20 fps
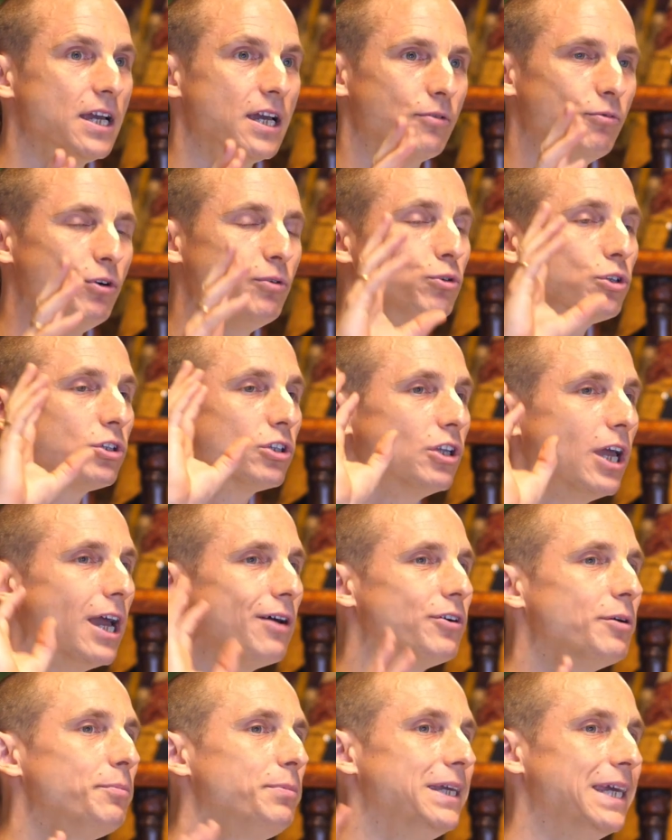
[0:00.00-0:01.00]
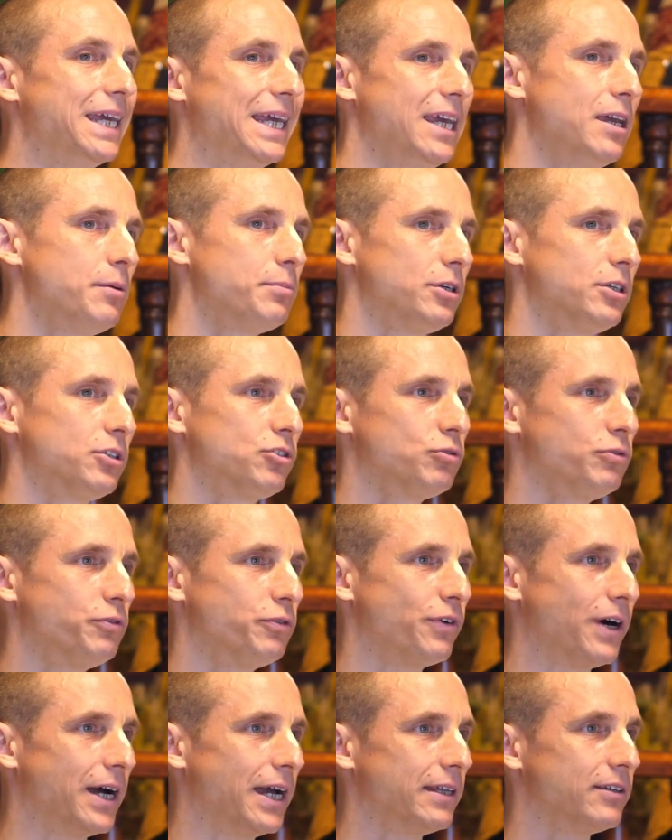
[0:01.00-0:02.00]
we would never be able to
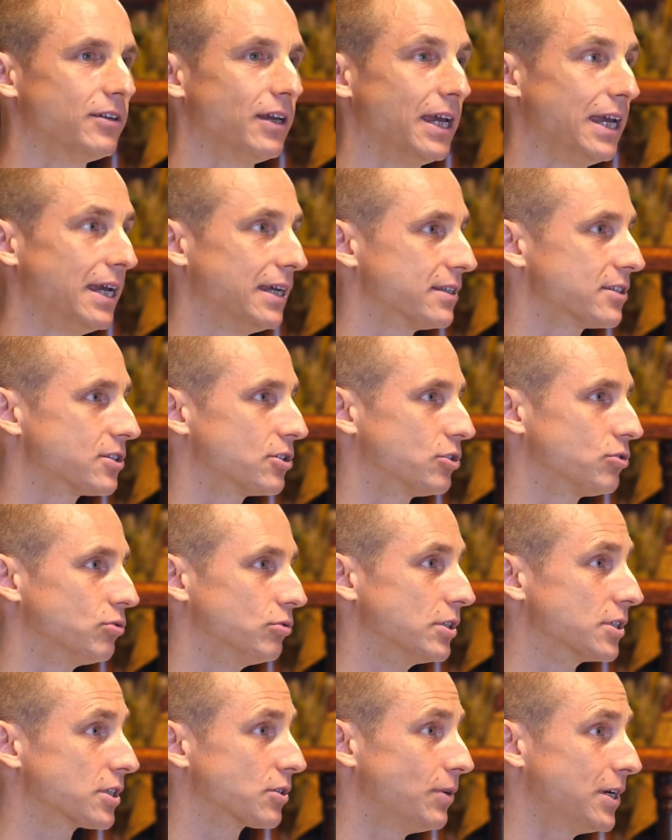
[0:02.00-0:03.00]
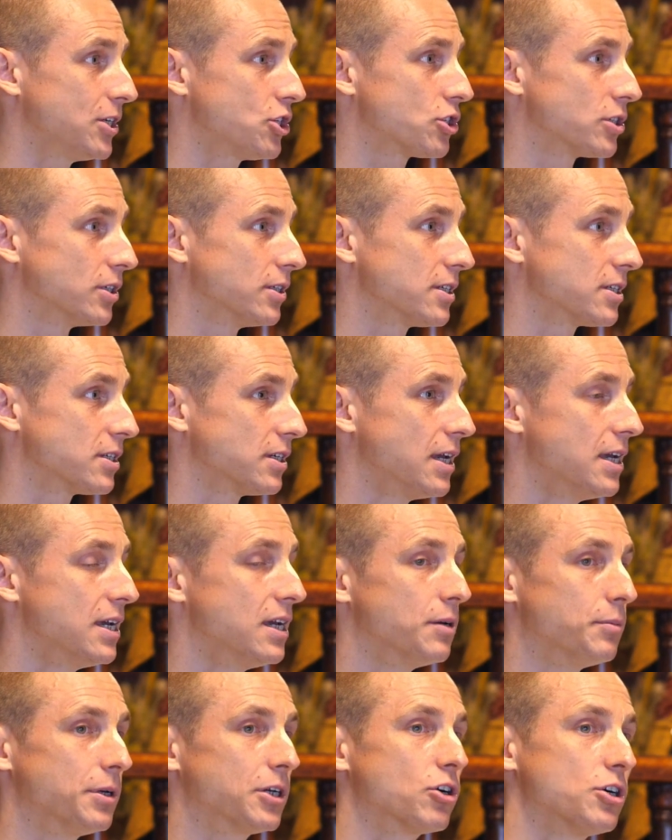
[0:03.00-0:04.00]
find the answer to these questions,
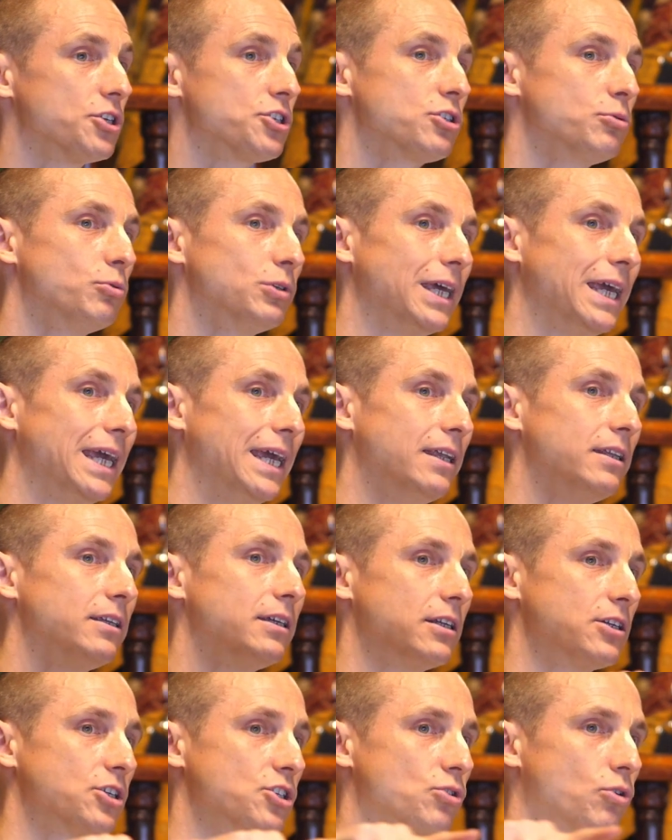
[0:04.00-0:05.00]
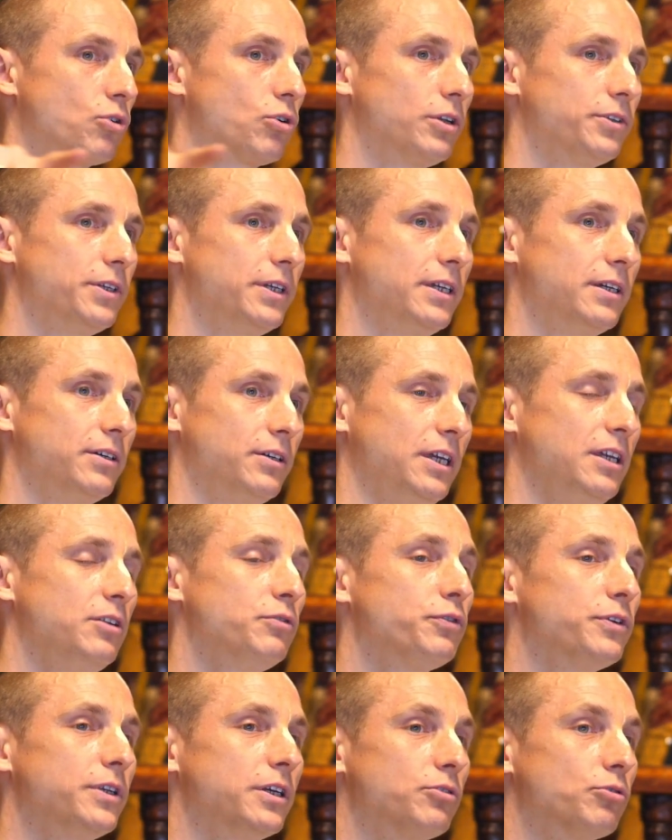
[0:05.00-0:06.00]
because you would end in a so-called
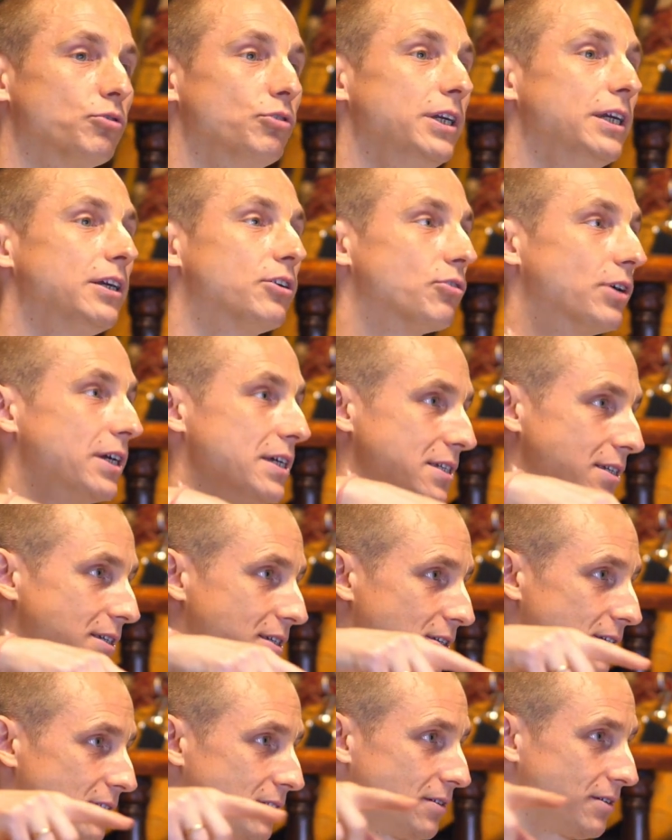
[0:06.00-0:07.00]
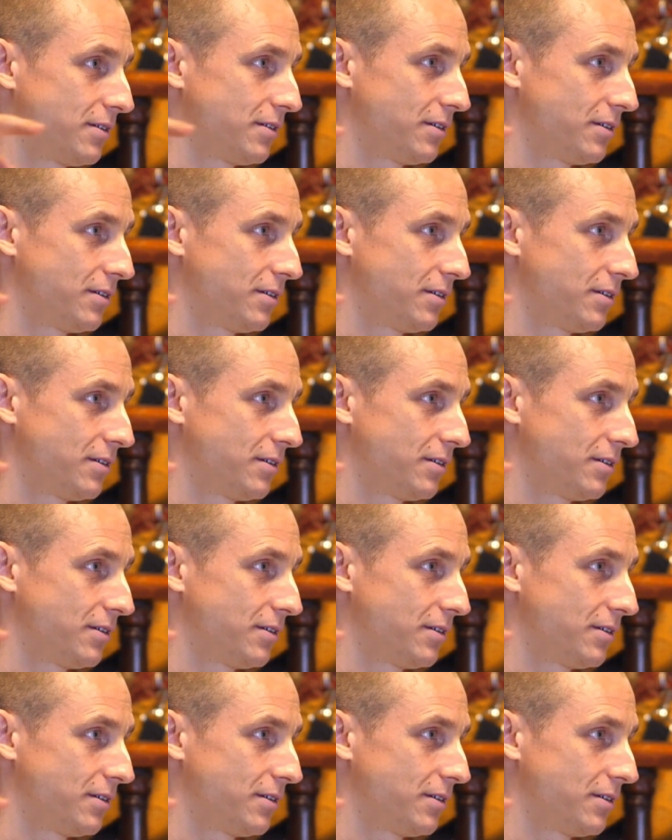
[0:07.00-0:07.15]
infinite regress.